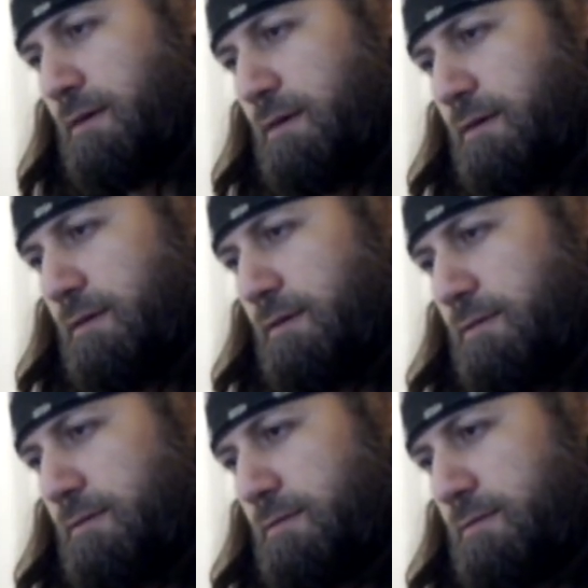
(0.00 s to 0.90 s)

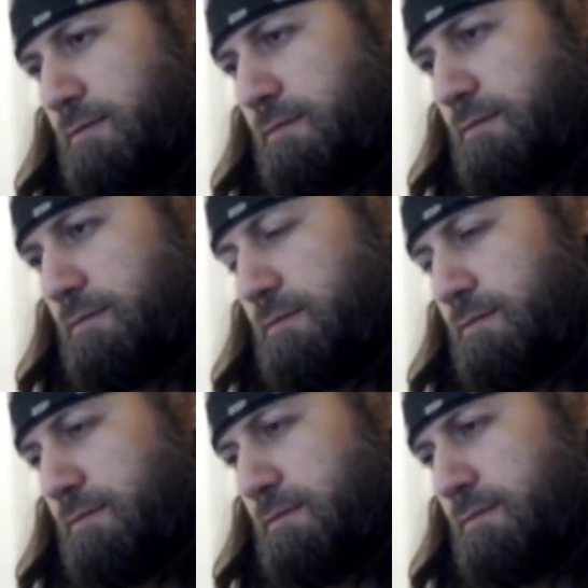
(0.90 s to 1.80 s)

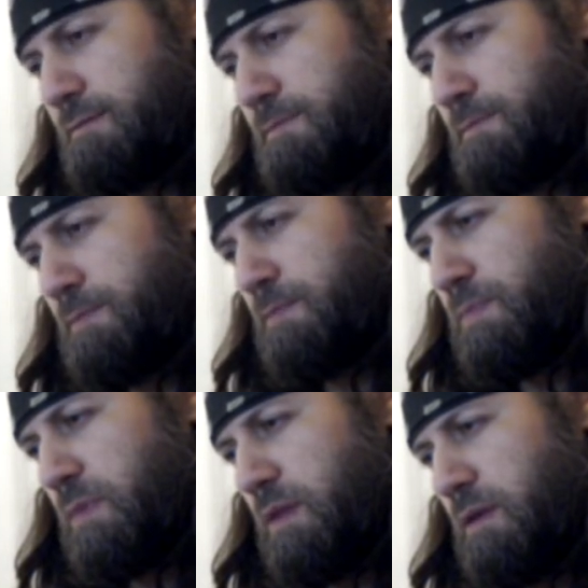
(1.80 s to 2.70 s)

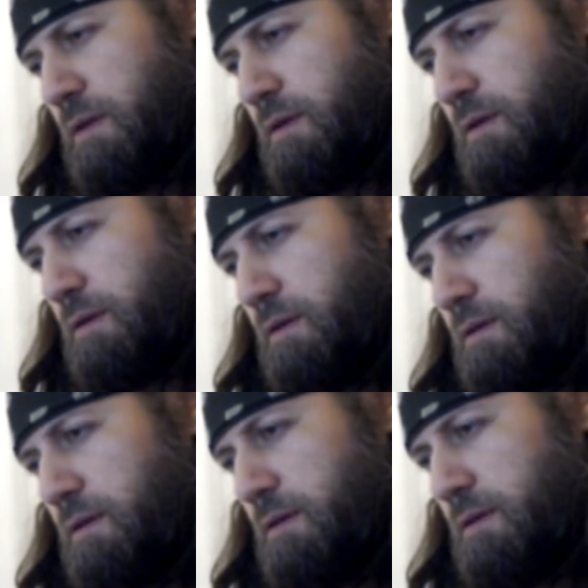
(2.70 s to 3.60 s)

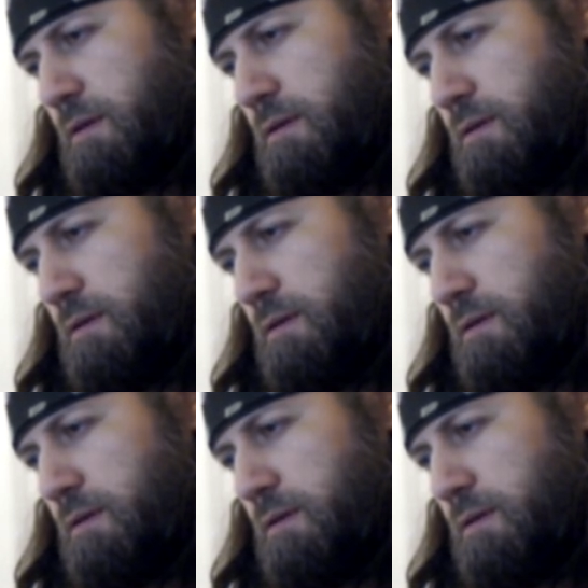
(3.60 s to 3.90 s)
No one is speaking in this clip.